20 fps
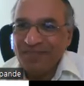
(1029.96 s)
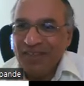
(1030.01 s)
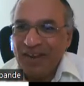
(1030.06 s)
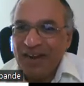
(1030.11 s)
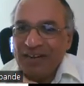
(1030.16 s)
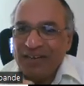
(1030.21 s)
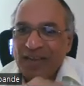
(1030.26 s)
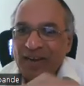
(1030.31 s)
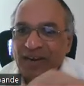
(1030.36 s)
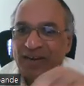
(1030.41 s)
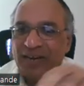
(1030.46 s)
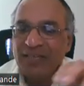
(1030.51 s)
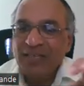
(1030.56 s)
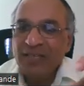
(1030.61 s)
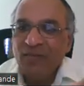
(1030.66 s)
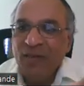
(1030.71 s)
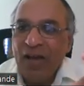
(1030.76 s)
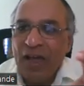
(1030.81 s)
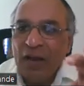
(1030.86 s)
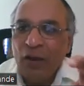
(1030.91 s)
And that is
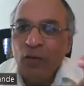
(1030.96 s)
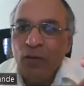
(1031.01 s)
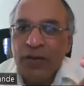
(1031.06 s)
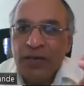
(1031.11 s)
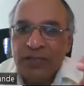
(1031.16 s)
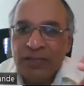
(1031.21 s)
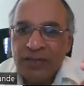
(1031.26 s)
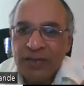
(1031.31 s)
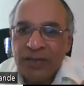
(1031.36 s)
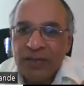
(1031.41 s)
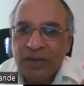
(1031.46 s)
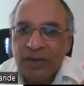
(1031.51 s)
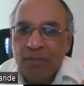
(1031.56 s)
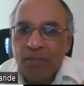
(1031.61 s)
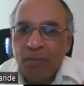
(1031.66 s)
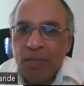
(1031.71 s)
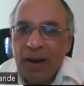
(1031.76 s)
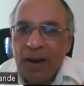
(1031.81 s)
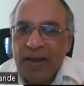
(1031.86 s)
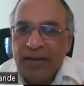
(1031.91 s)
the value is a
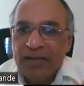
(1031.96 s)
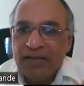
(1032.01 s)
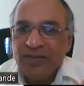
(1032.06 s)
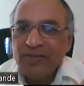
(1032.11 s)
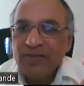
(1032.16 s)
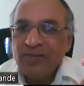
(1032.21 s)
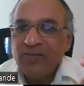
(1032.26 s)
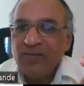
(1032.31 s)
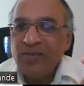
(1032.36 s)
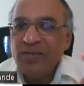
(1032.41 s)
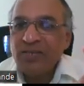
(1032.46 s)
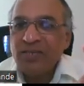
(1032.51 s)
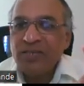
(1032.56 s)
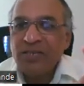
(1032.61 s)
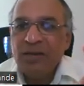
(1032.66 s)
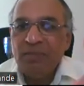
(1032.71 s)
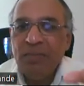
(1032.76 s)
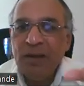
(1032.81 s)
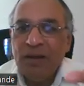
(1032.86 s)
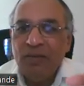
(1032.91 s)
minus
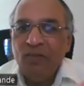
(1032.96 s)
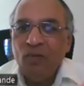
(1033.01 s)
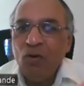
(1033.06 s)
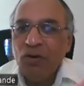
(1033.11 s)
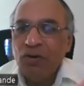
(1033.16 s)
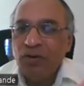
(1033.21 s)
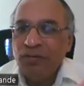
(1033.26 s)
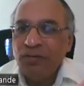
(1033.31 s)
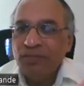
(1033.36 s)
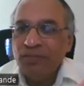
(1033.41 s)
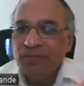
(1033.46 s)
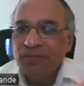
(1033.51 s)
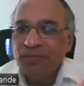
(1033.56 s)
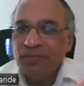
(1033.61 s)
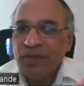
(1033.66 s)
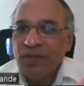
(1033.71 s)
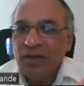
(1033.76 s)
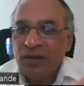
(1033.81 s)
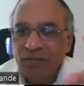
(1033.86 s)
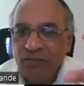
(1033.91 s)
60 millivolt,
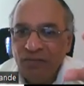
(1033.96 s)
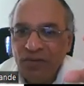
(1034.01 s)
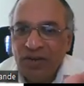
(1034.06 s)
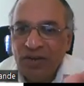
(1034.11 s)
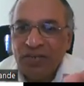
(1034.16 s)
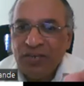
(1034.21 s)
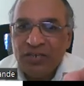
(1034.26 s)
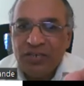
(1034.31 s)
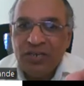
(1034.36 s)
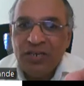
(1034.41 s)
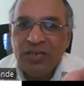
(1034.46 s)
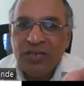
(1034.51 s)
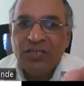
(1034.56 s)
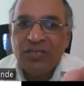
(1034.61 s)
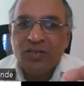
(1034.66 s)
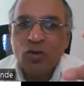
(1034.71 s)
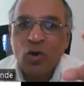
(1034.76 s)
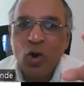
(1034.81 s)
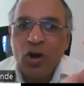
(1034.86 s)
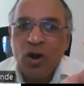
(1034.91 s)
which is
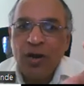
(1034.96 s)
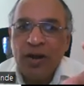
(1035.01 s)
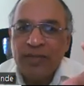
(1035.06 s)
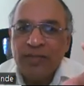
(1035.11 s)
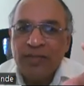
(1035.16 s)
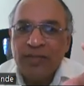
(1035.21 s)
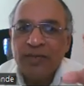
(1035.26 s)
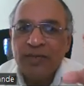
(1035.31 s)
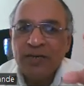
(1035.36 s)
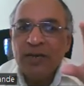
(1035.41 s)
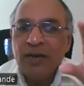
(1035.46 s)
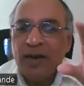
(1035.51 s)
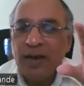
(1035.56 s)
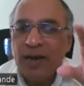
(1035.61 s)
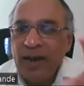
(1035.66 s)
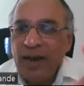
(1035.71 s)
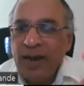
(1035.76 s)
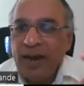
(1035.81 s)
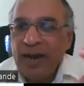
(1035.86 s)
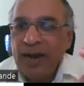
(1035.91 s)
called as a
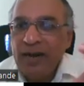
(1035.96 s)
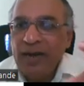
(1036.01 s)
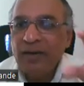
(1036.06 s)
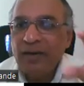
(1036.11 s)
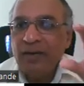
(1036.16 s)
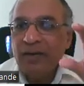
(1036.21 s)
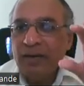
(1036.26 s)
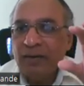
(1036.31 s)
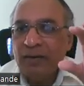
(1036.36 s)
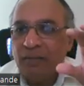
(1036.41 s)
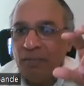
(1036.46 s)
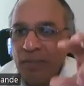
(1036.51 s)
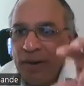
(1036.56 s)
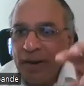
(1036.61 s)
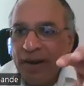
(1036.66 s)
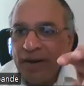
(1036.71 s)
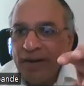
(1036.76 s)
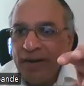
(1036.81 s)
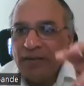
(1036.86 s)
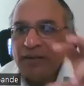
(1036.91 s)
end
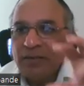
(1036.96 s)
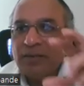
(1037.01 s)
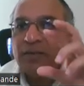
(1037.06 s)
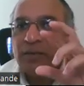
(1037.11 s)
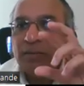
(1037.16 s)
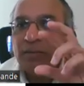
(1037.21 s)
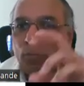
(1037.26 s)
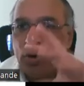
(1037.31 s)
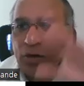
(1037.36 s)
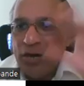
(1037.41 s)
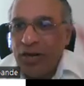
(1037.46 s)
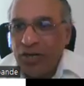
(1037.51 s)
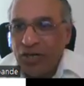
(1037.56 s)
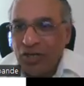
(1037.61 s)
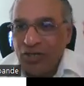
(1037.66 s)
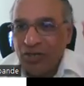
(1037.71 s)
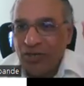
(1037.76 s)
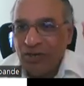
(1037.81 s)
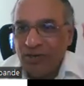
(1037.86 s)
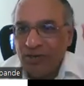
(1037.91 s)
plate
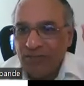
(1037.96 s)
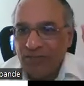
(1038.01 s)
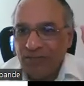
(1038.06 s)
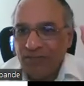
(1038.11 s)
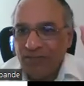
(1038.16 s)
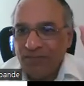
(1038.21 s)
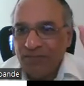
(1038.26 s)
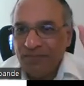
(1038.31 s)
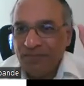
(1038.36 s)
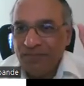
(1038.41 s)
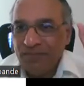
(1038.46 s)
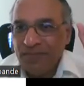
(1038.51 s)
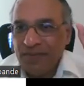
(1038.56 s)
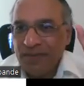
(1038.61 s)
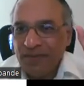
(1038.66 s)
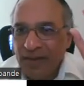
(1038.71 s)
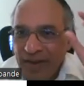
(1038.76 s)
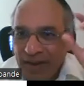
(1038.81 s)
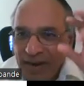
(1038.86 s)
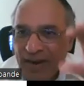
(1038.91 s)
potential.
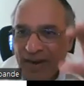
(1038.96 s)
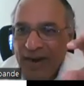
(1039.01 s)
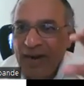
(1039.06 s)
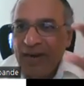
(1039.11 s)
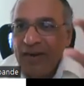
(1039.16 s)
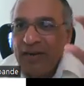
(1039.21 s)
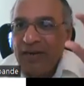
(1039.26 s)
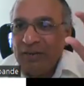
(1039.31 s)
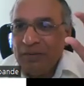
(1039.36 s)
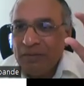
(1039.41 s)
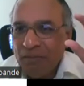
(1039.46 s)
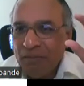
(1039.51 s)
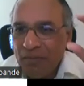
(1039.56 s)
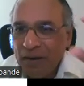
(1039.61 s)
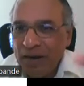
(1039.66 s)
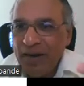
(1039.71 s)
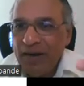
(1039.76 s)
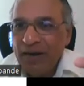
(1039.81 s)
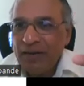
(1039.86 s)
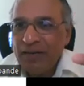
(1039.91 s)
End
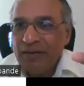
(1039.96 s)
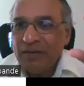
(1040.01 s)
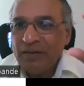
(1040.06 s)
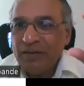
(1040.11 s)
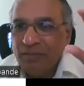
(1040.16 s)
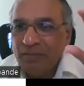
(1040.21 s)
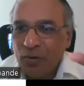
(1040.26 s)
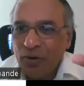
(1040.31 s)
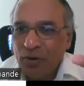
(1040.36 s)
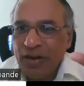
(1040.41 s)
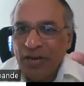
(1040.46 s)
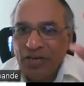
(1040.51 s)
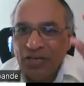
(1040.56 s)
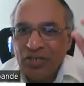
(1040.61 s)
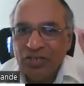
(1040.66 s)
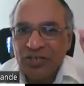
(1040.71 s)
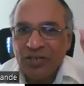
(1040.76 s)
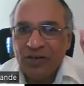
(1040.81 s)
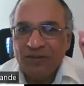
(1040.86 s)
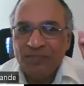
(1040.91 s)
plate
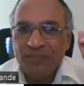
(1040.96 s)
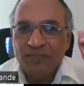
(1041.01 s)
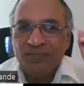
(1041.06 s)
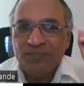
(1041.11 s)
potential.